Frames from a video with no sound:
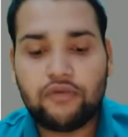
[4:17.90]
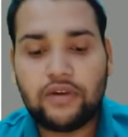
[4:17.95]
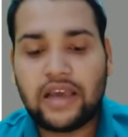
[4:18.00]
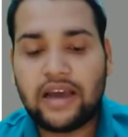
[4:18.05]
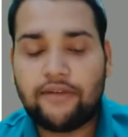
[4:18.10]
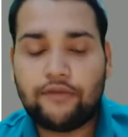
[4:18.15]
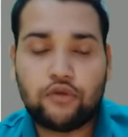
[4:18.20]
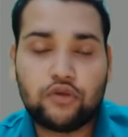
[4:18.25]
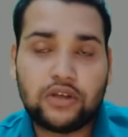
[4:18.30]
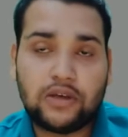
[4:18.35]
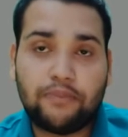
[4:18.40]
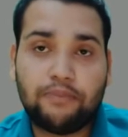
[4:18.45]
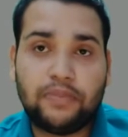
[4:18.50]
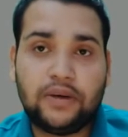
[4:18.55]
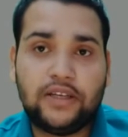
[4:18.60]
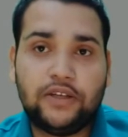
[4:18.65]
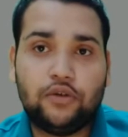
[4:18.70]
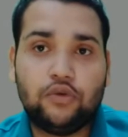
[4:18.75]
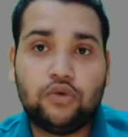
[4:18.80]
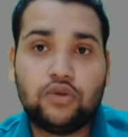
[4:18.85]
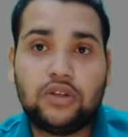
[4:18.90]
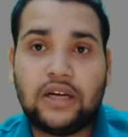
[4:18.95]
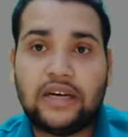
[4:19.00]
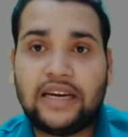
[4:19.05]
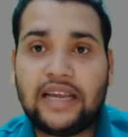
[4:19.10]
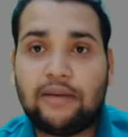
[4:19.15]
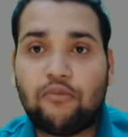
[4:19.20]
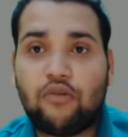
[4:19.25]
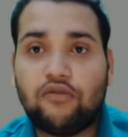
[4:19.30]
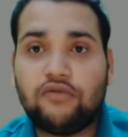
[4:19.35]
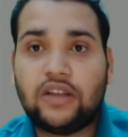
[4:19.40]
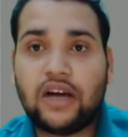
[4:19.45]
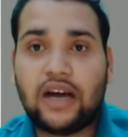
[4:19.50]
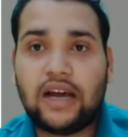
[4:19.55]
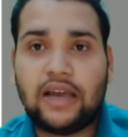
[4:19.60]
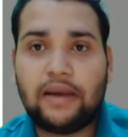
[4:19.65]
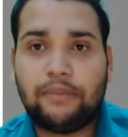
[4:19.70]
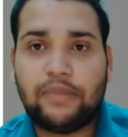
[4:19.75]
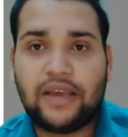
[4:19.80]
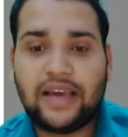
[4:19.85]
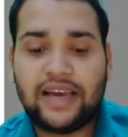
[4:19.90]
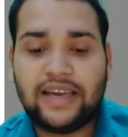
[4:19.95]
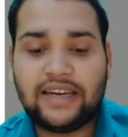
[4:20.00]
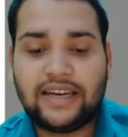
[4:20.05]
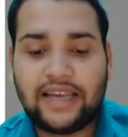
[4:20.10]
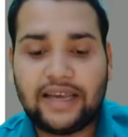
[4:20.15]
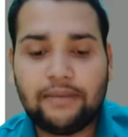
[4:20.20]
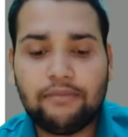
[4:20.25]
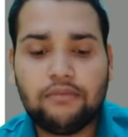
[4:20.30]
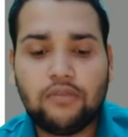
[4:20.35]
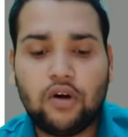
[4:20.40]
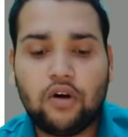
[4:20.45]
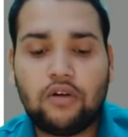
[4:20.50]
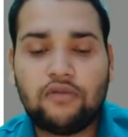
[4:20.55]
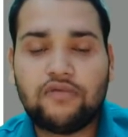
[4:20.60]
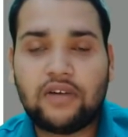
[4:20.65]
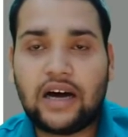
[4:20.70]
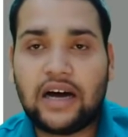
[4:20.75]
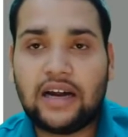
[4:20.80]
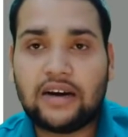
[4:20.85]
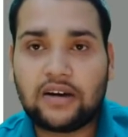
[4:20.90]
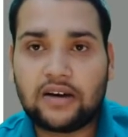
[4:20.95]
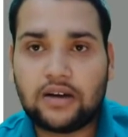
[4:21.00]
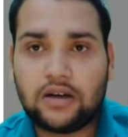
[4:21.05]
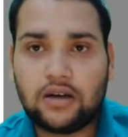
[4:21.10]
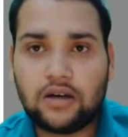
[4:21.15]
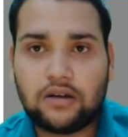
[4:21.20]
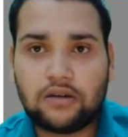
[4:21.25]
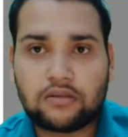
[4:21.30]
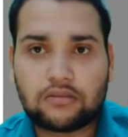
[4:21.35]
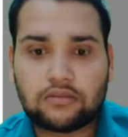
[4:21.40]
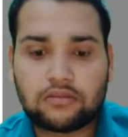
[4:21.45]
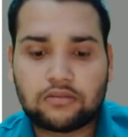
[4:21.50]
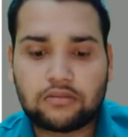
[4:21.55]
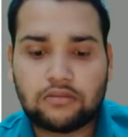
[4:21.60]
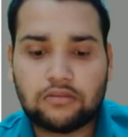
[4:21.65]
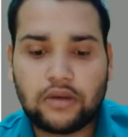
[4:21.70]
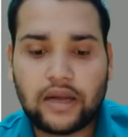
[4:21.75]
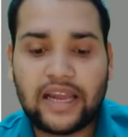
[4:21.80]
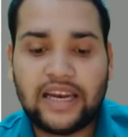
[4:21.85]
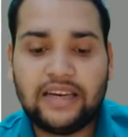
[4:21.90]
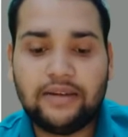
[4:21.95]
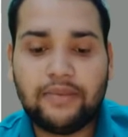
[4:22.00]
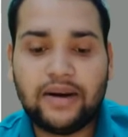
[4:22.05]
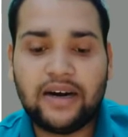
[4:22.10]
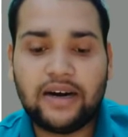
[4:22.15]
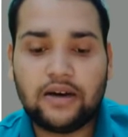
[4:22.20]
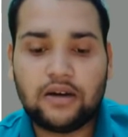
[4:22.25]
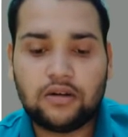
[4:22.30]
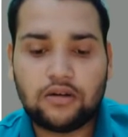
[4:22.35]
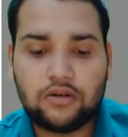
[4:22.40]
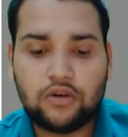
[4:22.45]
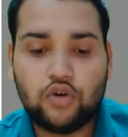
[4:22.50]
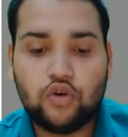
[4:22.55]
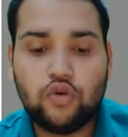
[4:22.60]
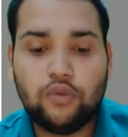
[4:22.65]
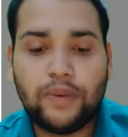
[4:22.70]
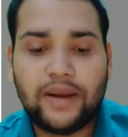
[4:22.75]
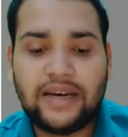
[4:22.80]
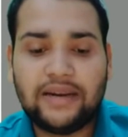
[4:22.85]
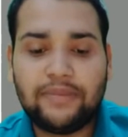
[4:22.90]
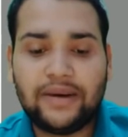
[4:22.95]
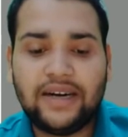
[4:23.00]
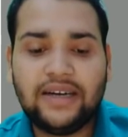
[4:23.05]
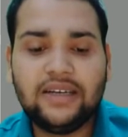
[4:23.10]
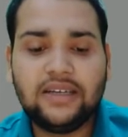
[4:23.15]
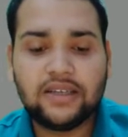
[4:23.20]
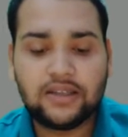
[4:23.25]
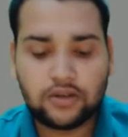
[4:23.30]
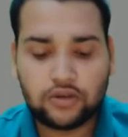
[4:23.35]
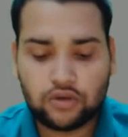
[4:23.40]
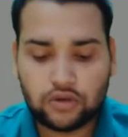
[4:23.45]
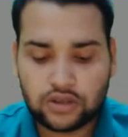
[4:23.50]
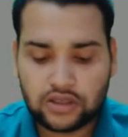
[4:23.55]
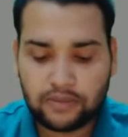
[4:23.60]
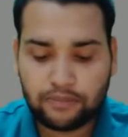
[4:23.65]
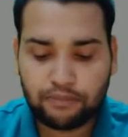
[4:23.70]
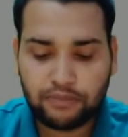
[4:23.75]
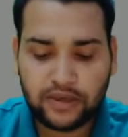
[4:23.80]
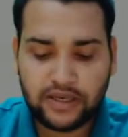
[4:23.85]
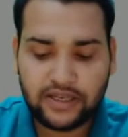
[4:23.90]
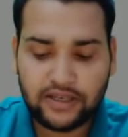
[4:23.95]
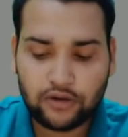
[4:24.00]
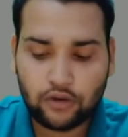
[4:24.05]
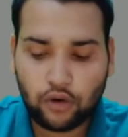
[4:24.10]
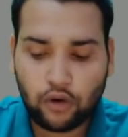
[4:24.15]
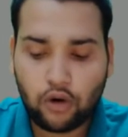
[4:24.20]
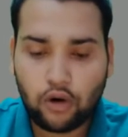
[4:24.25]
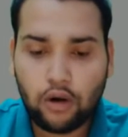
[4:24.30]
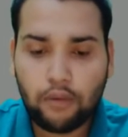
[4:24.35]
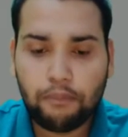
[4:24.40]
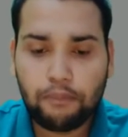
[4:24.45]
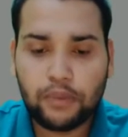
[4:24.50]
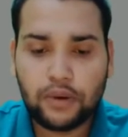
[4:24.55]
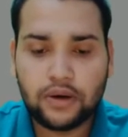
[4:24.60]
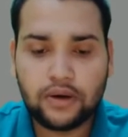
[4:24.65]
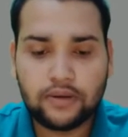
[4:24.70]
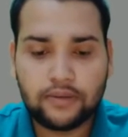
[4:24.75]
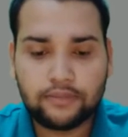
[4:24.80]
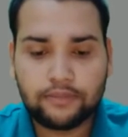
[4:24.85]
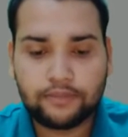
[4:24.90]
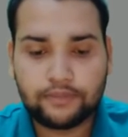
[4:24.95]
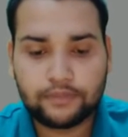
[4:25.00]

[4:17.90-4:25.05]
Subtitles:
have to simply use the name of the API name of our loop element. So simply op